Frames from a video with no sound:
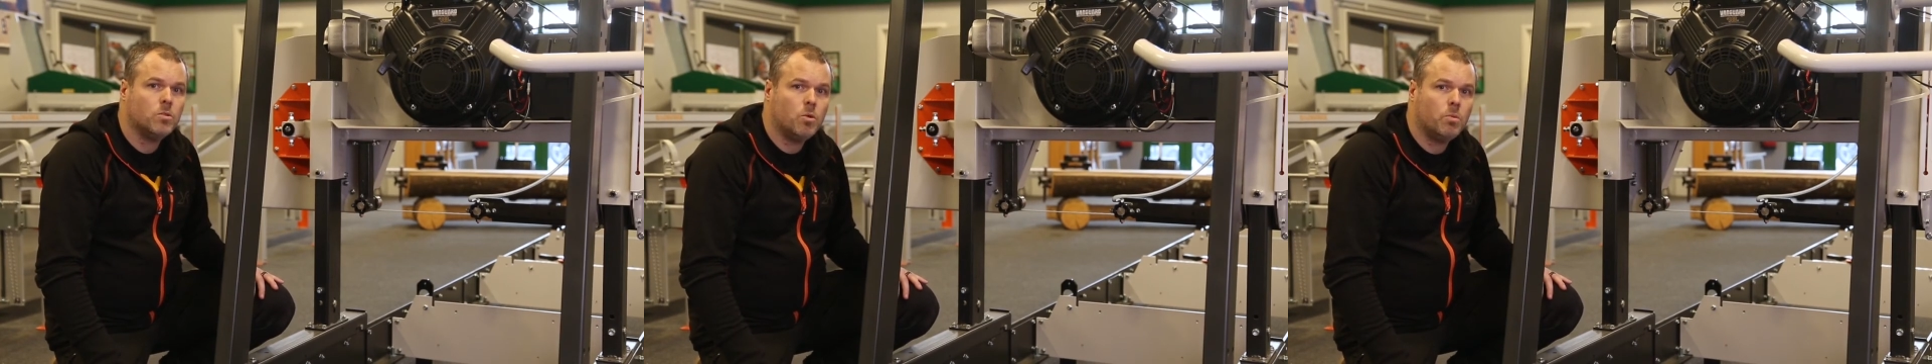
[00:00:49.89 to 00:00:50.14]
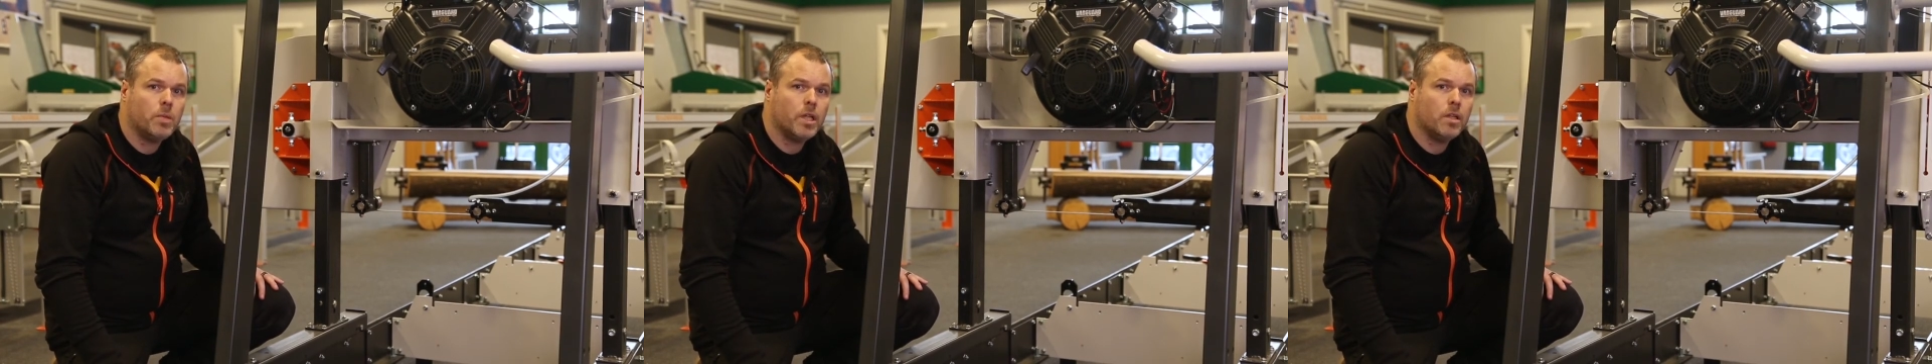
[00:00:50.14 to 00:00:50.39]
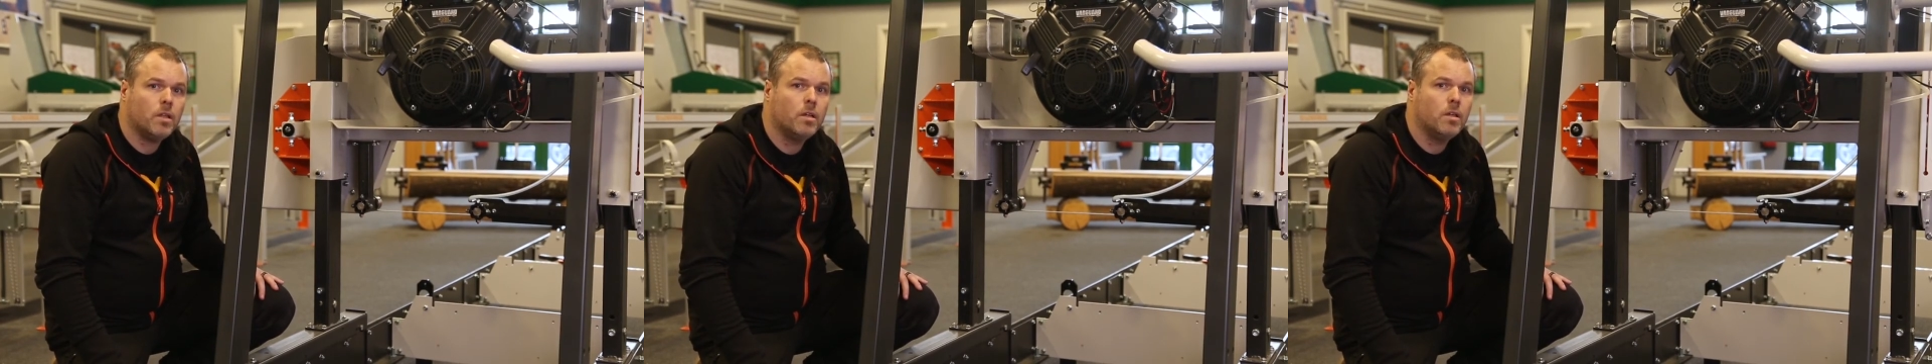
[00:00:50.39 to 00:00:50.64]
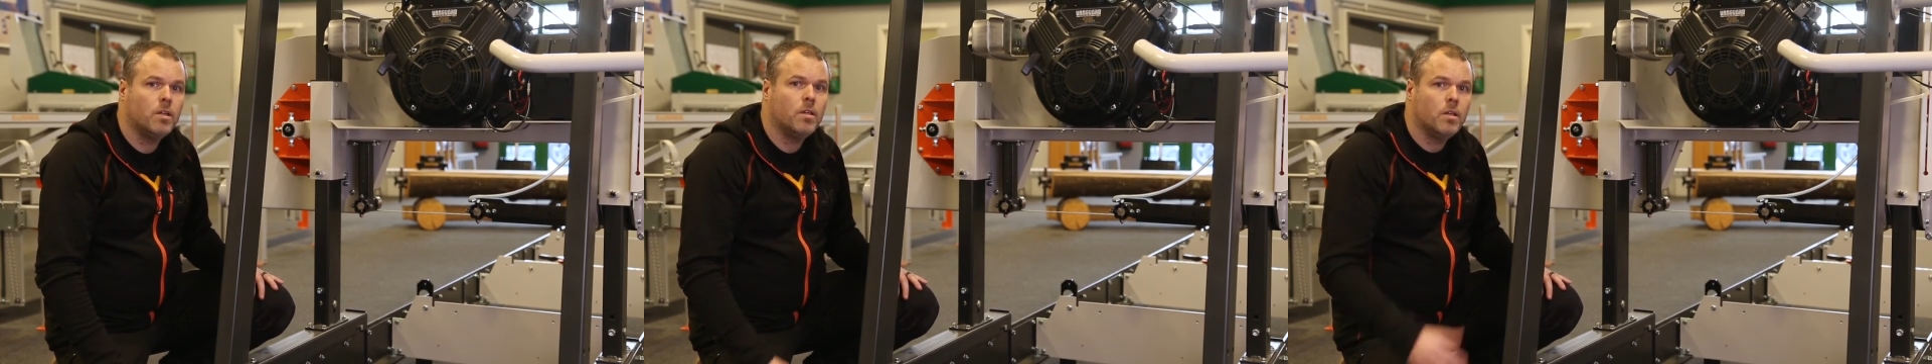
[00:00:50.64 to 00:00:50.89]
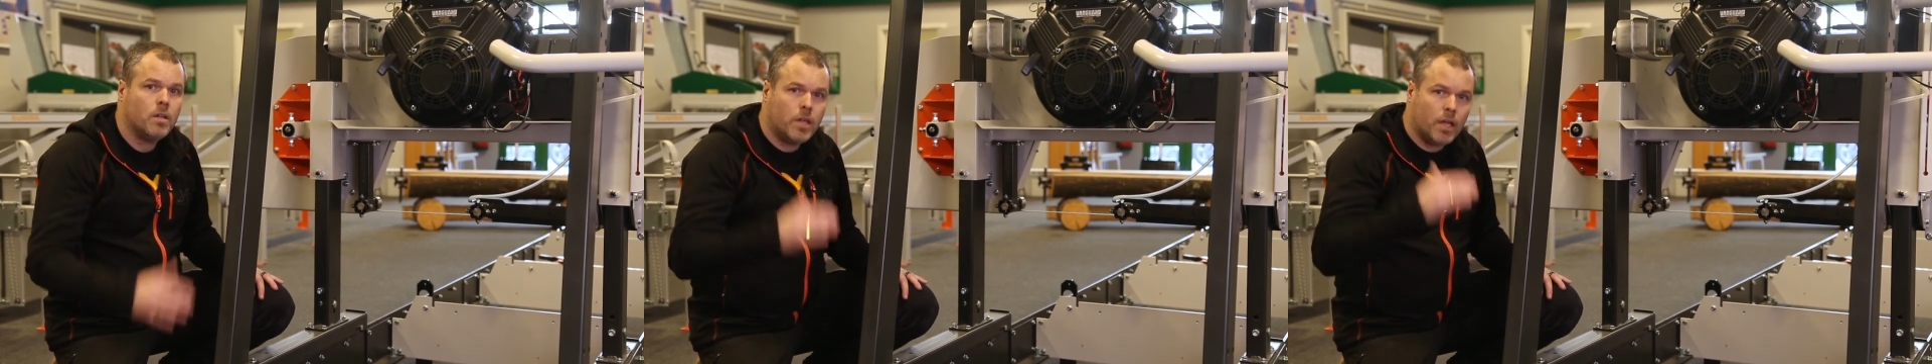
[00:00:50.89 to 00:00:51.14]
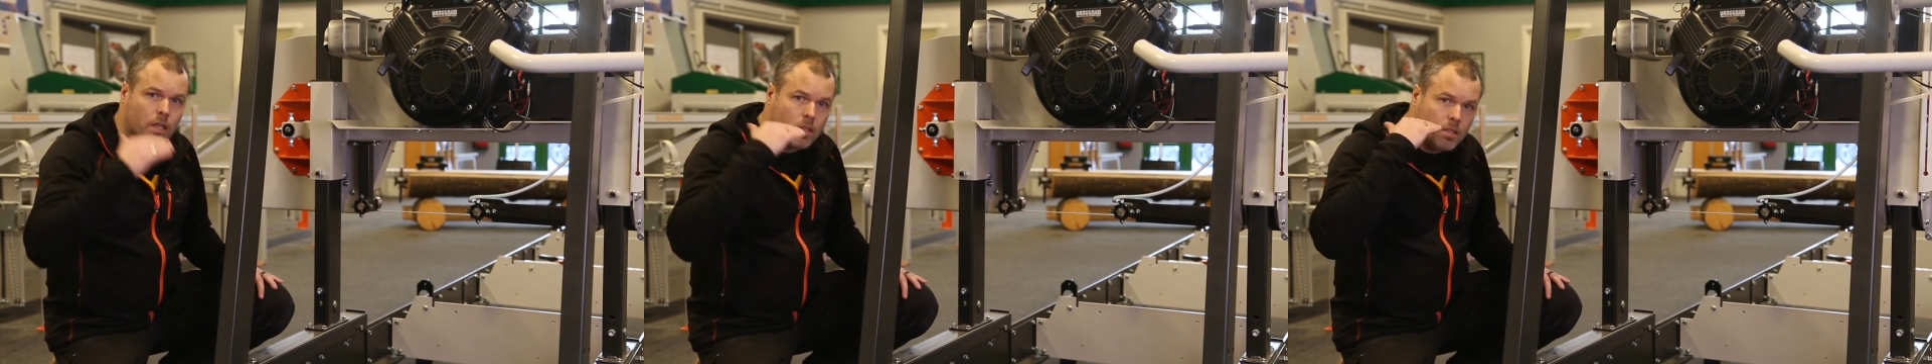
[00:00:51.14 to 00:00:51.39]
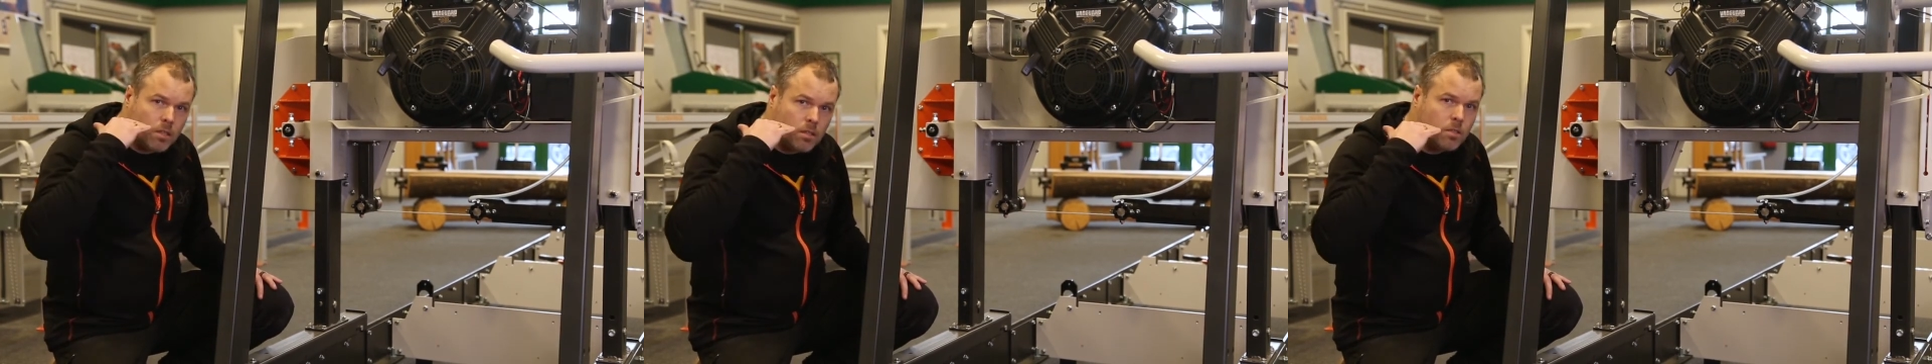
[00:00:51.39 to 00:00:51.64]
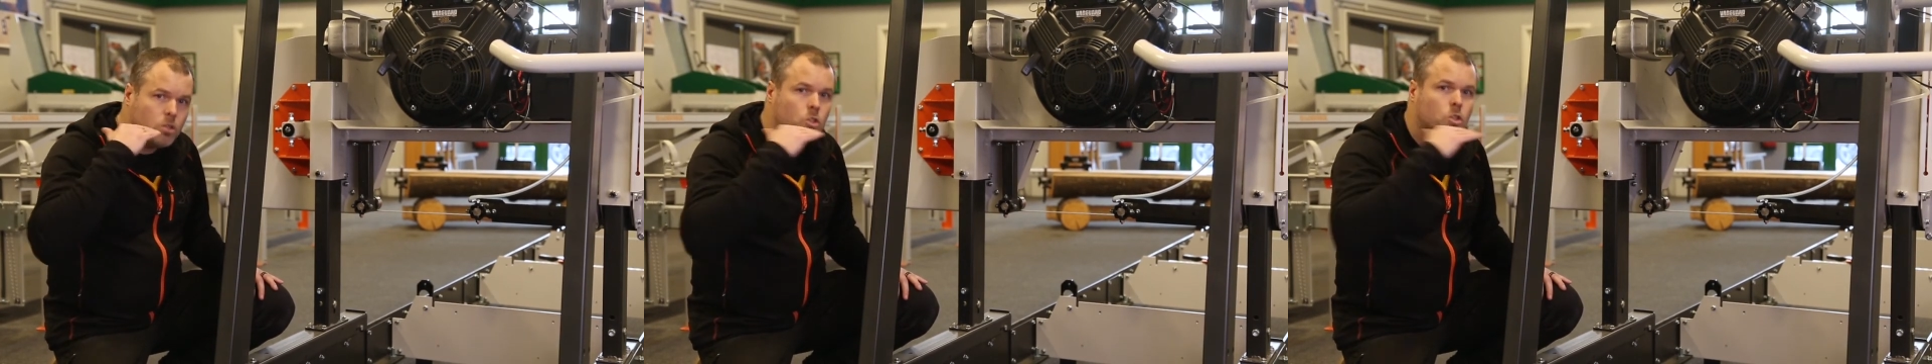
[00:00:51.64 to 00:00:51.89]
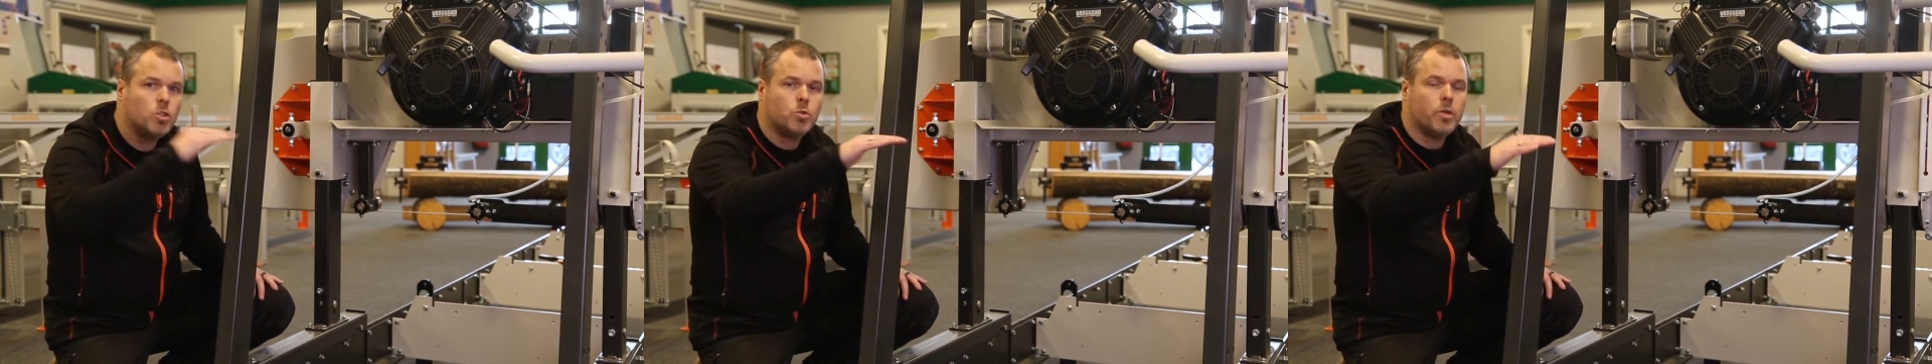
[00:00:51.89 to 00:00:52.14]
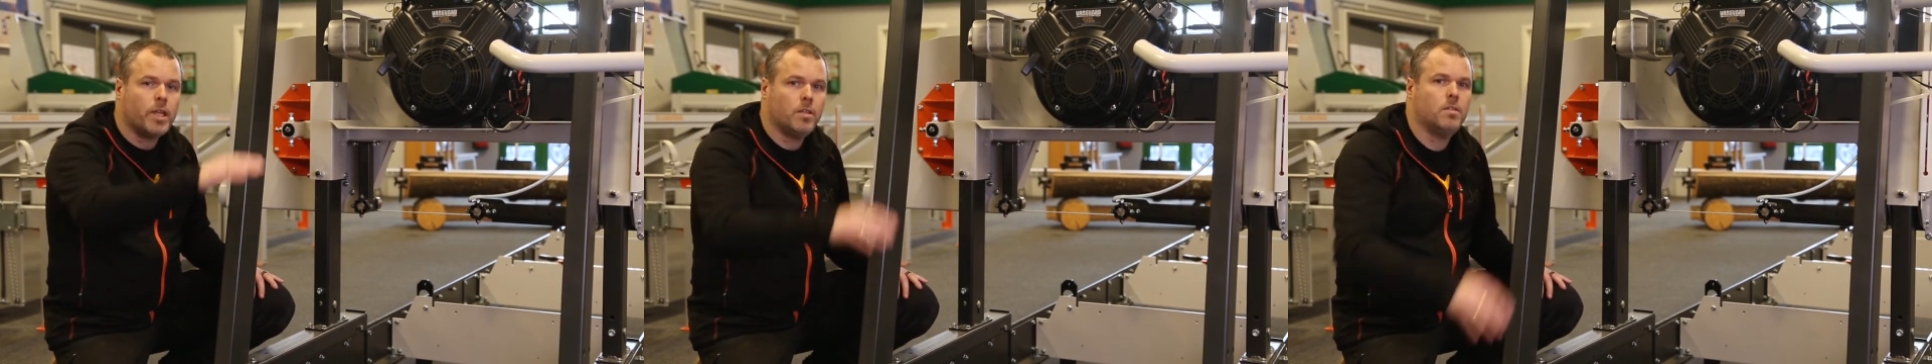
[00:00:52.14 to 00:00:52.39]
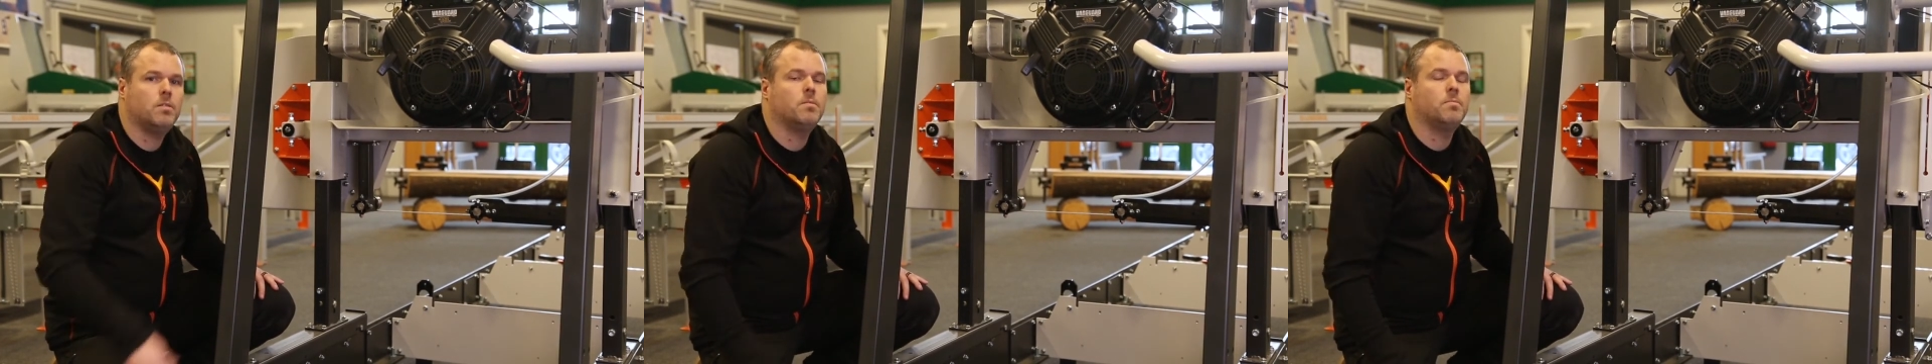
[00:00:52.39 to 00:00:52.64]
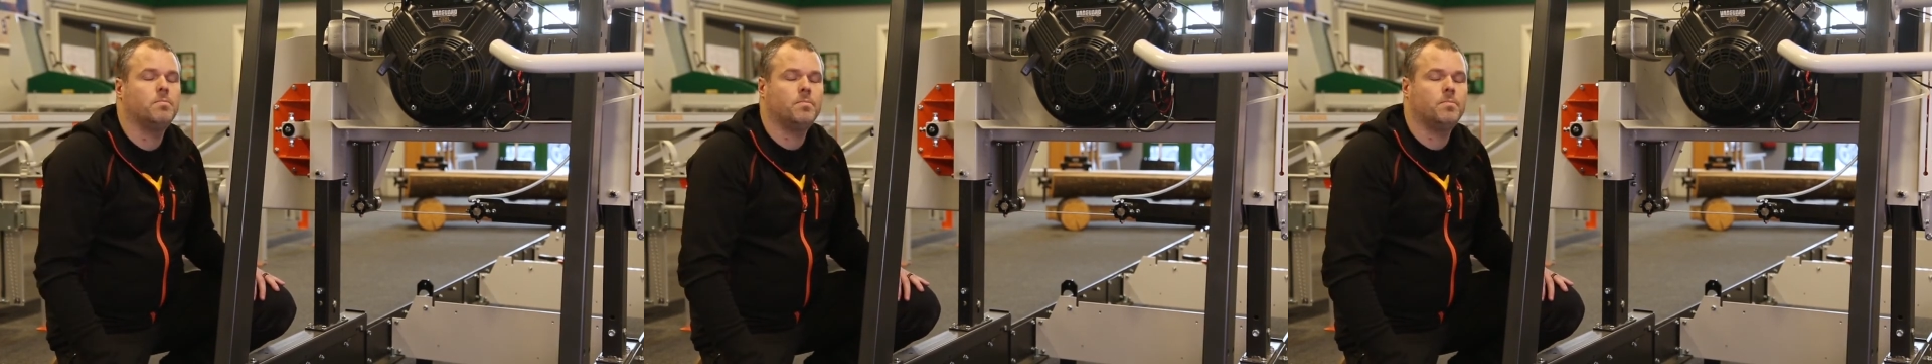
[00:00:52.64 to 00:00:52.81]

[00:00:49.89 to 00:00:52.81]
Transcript: sawmill cut straight.